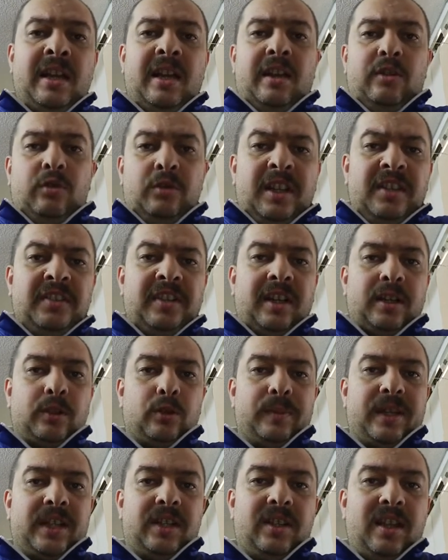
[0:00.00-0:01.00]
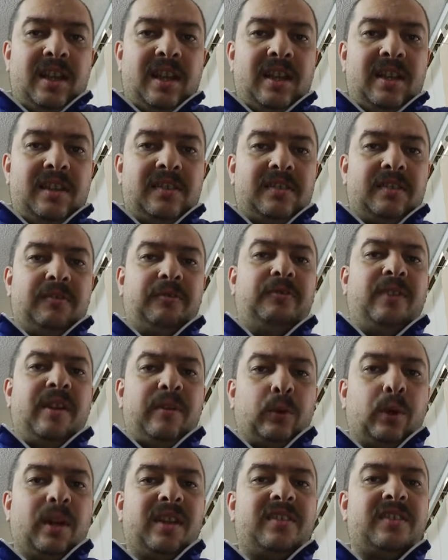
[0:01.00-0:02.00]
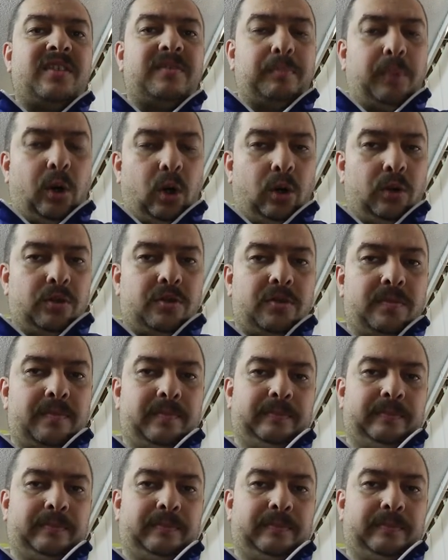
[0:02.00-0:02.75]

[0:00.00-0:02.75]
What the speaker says: Today's argument is favorite sport.